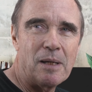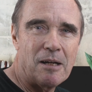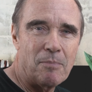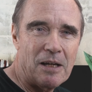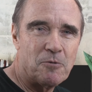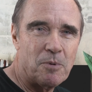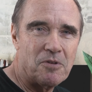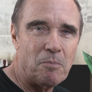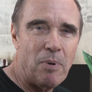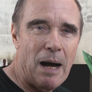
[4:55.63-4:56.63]
become
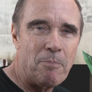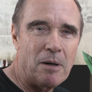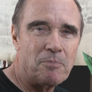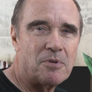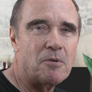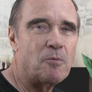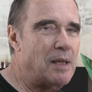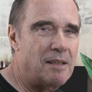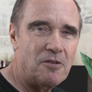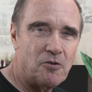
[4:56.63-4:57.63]
experts in pop-ups,
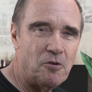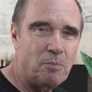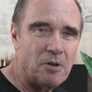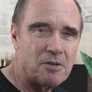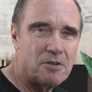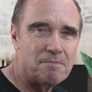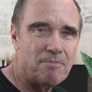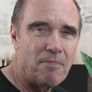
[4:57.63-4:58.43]
read these two books.